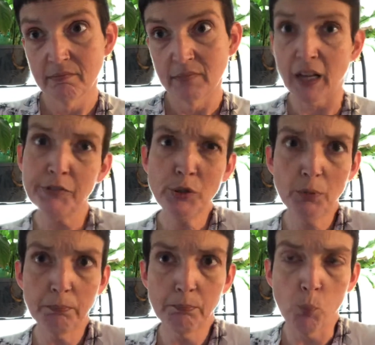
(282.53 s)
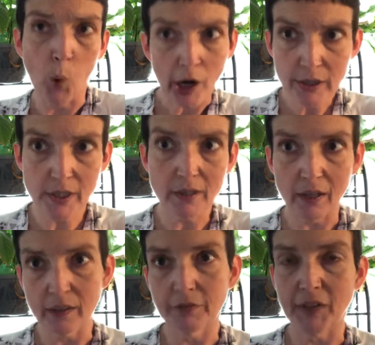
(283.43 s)
Now, if you do worse
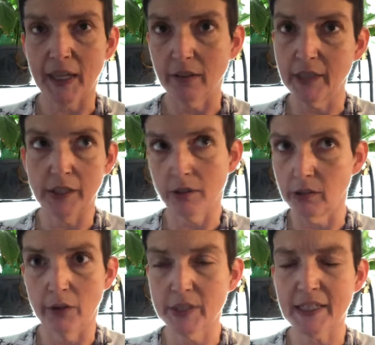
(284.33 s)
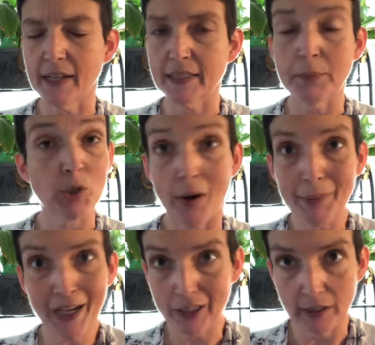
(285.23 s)
on the final than your lowest exam score, I'm
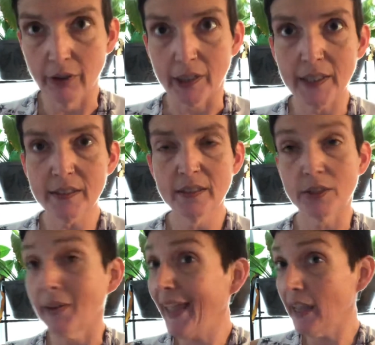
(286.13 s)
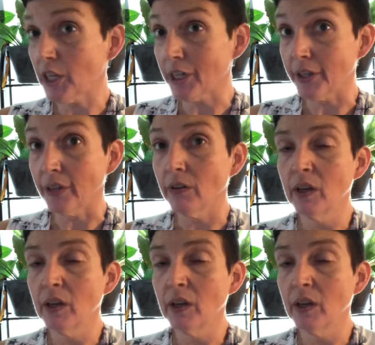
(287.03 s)
not going to lower it, so it can't hurt you.